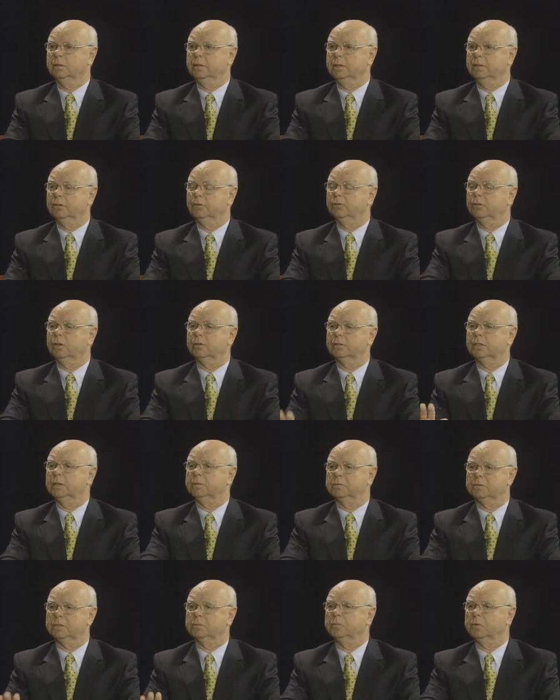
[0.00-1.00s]
and you thought
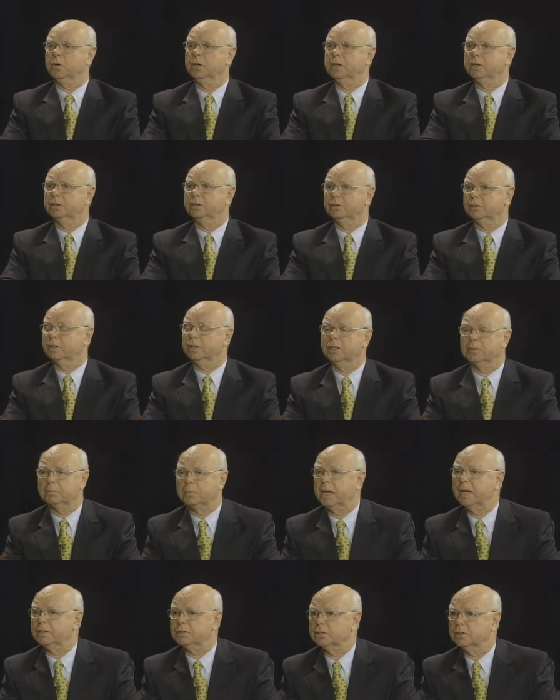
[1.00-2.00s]
that was a brake, you'd keep
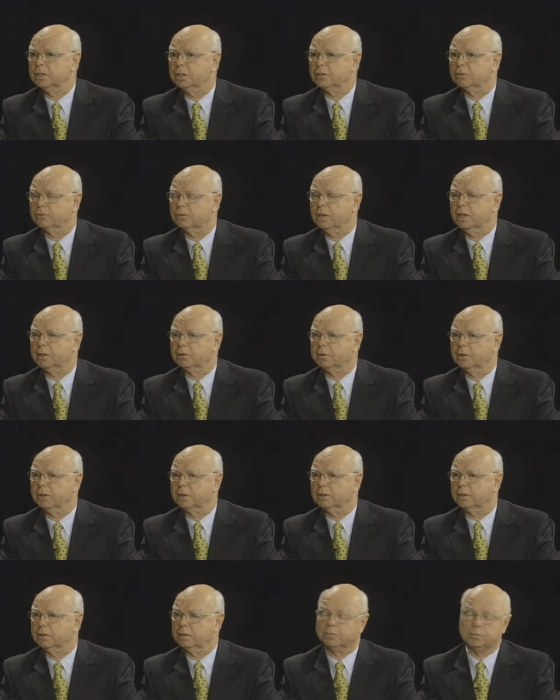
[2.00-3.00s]
mashing the
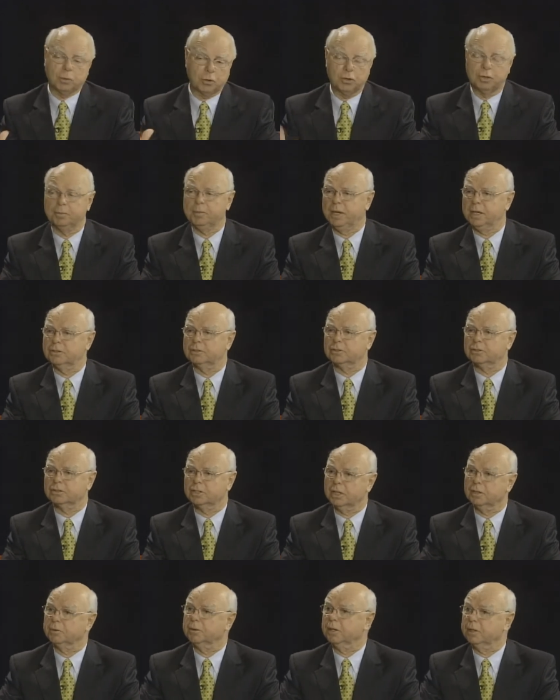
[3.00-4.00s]
accelerator. And the more you mash the
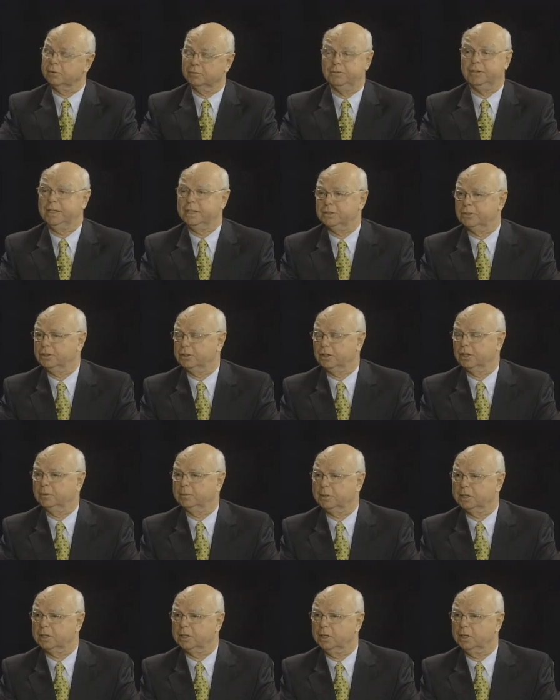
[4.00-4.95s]
accelerator, the faster you're going to be